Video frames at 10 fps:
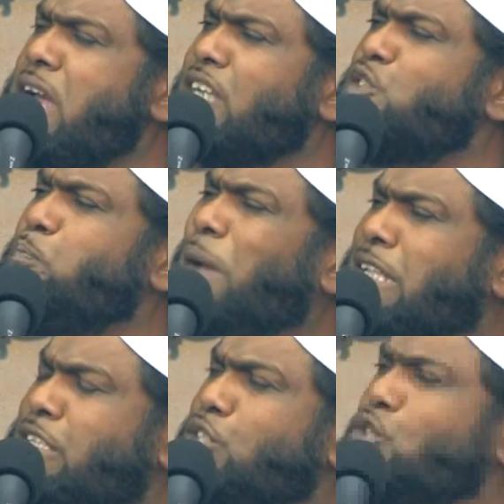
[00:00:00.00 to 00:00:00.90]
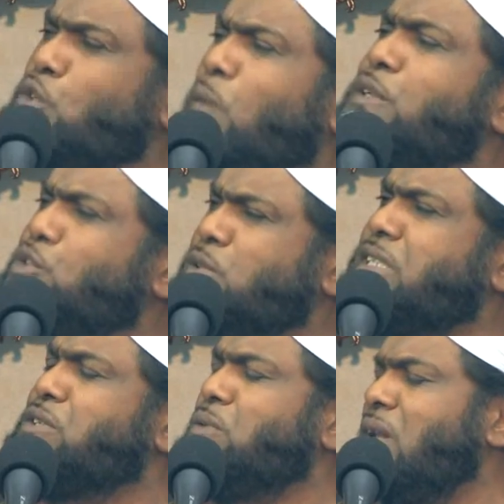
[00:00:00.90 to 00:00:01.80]
expected to do our
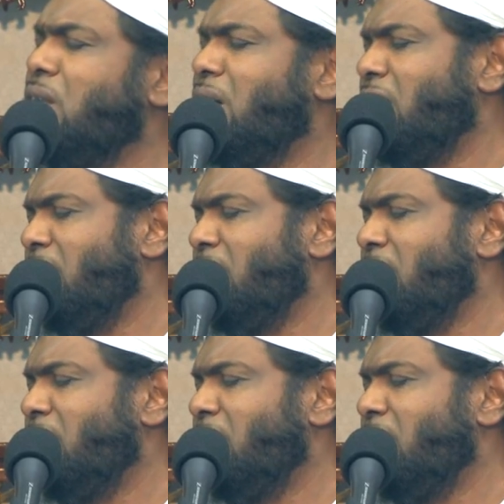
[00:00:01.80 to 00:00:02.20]
duty to Allah.